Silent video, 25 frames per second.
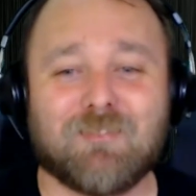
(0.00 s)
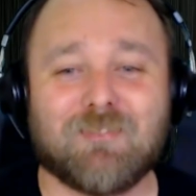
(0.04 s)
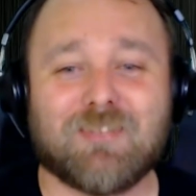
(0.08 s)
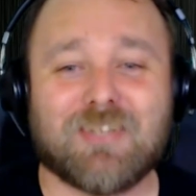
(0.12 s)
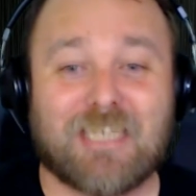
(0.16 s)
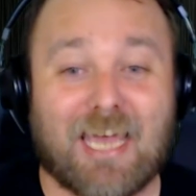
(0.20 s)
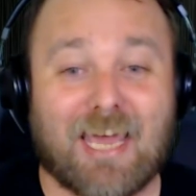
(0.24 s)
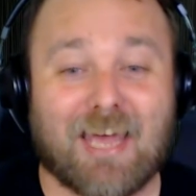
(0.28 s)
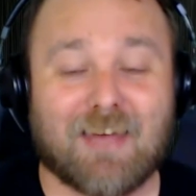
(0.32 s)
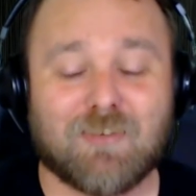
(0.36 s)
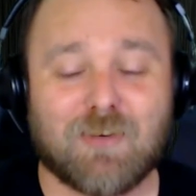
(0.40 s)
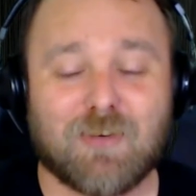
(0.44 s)

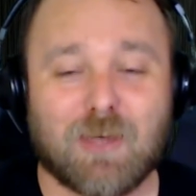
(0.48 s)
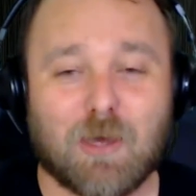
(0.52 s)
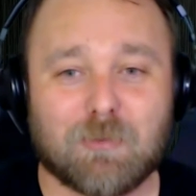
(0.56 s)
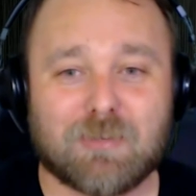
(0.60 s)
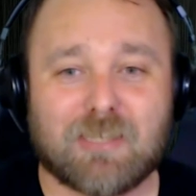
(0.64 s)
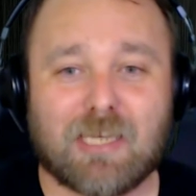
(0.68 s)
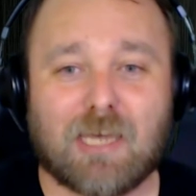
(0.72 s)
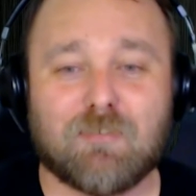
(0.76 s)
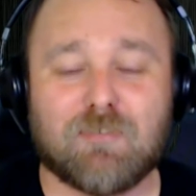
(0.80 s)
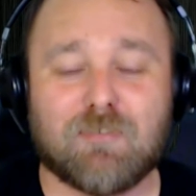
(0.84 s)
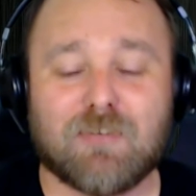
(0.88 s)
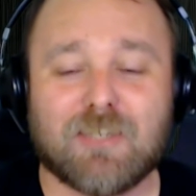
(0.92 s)
yeah, no, we'll
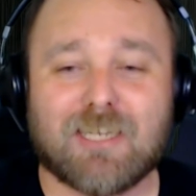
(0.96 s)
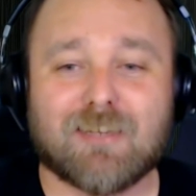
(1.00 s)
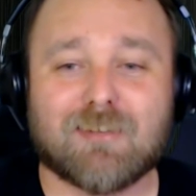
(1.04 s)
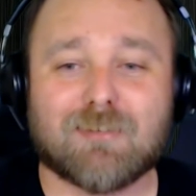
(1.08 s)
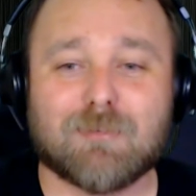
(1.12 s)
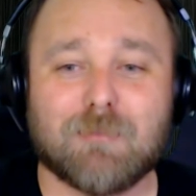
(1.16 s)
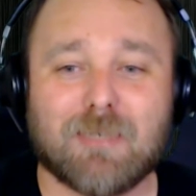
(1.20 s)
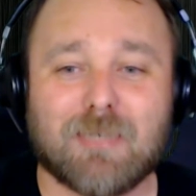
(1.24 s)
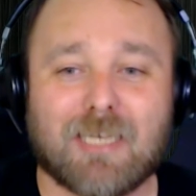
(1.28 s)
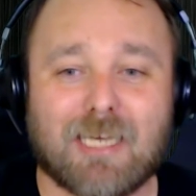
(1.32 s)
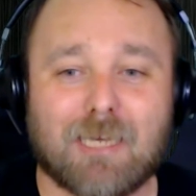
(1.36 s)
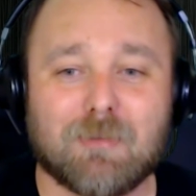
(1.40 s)
definitely get
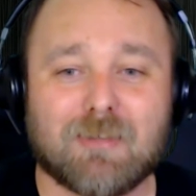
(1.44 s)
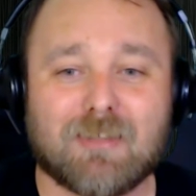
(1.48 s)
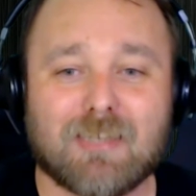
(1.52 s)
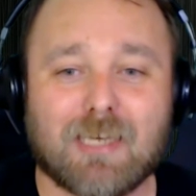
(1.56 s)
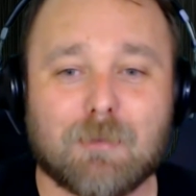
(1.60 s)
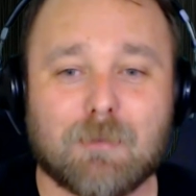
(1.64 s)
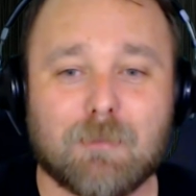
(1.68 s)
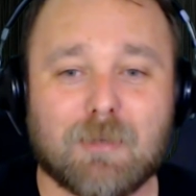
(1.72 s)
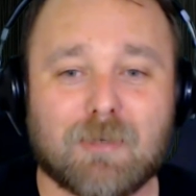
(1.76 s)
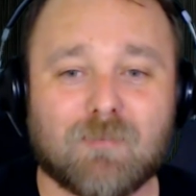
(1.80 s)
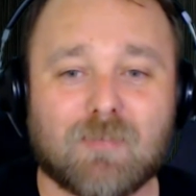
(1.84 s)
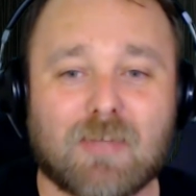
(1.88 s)
some gaming
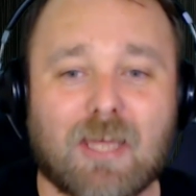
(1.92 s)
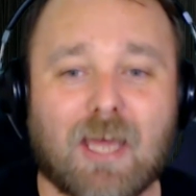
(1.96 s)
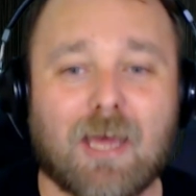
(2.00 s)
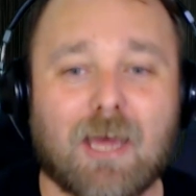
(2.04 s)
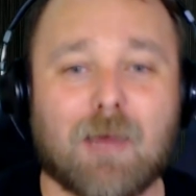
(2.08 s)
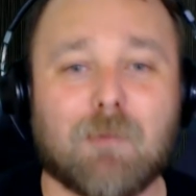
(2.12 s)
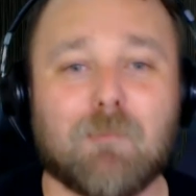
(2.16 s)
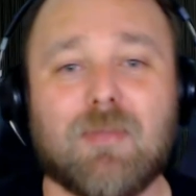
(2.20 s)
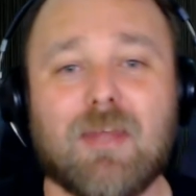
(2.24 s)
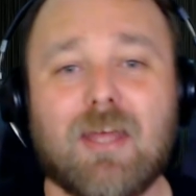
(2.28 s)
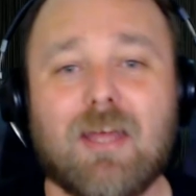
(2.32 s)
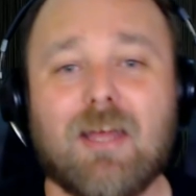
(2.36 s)
time
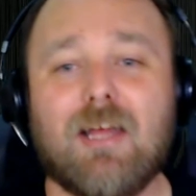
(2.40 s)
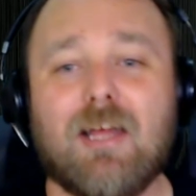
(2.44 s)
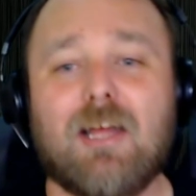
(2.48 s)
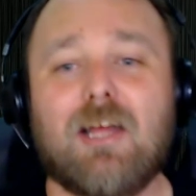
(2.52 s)
in.